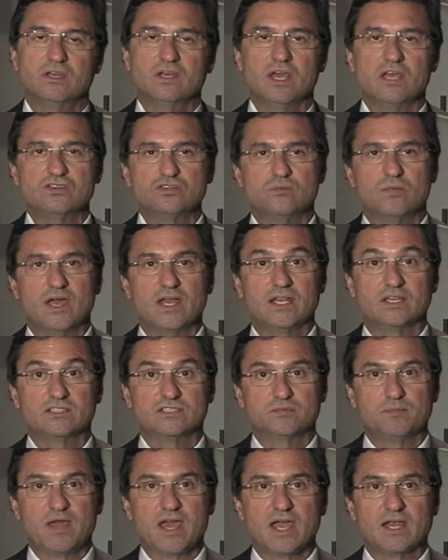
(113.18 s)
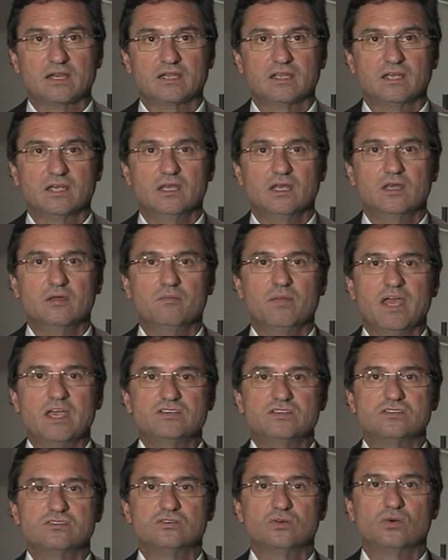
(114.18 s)
As you might expect,
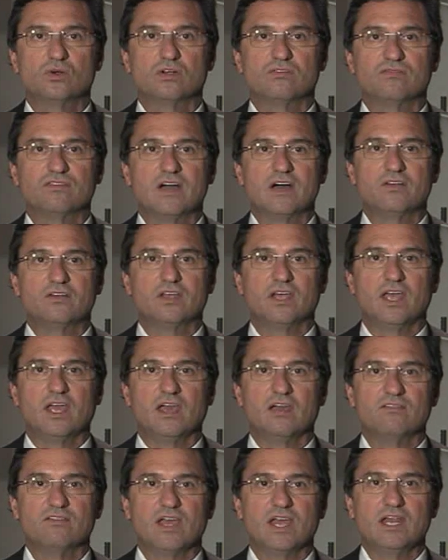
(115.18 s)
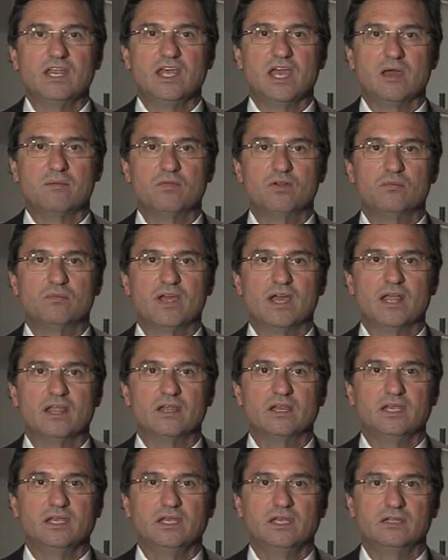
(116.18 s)
patients who are found to have any
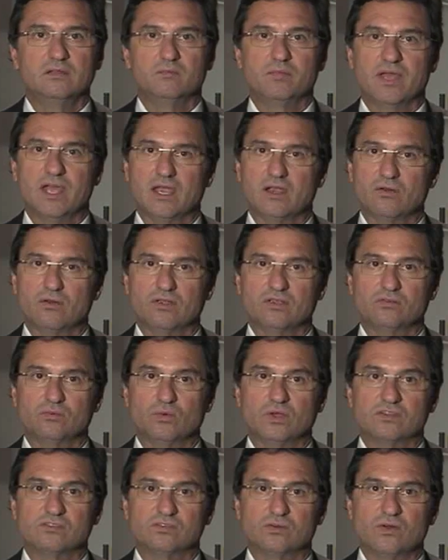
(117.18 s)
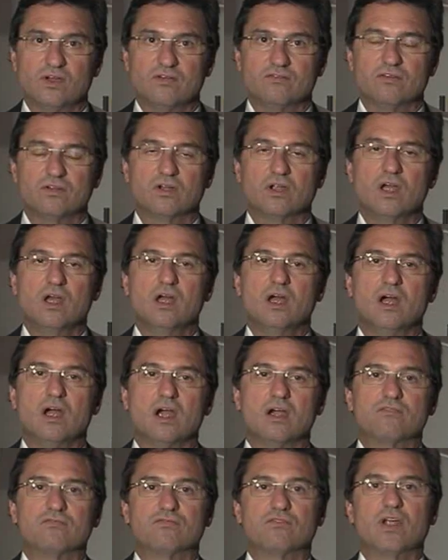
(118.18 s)
abnormality in the pancreas whatsoever
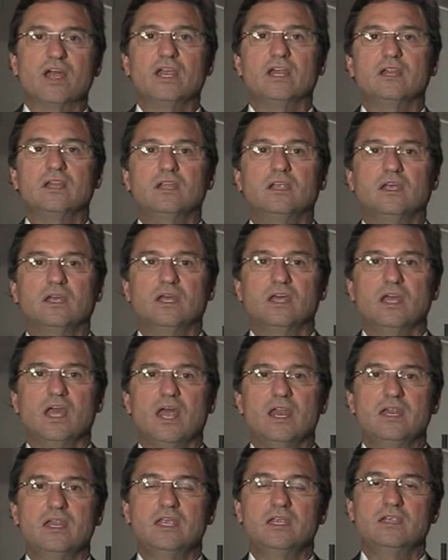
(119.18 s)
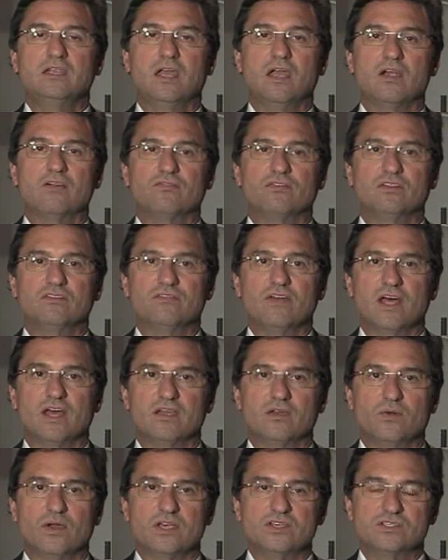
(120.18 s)
are frightened and need careful
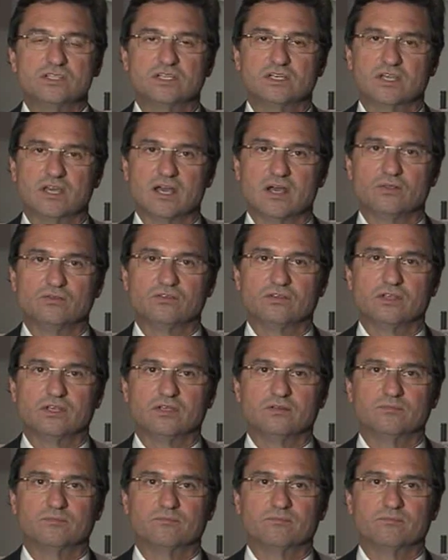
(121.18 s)
evaluation and counseling.